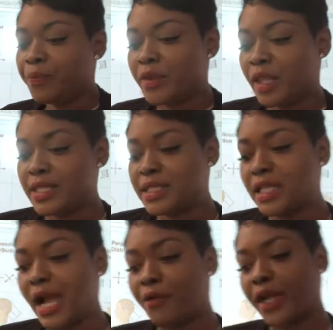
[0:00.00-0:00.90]
is the
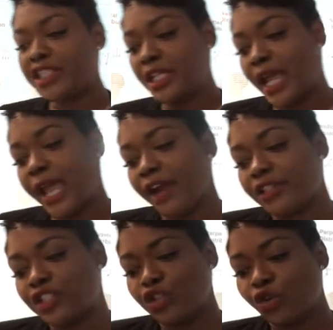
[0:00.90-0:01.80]
direction the hair
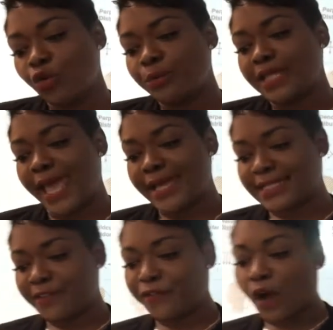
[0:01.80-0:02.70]
assumes as
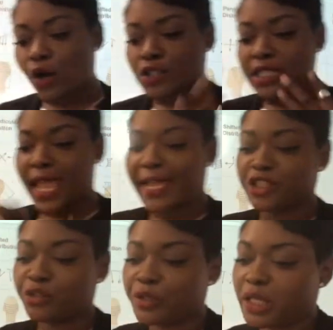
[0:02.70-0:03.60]
it falls
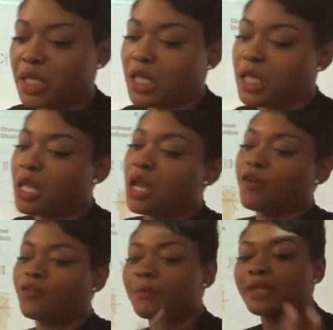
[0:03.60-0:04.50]
naturally
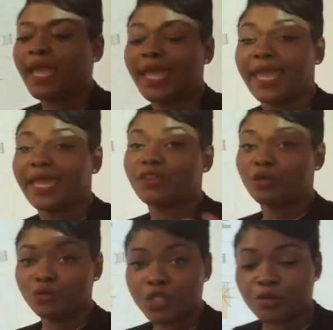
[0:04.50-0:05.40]
from the head
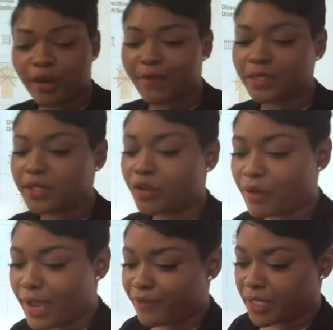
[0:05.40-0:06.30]
due to
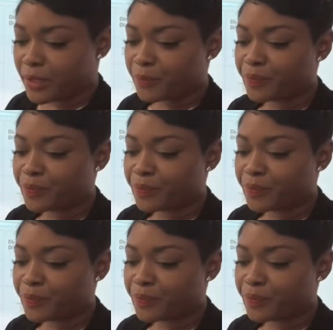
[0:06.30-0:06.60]
gravity.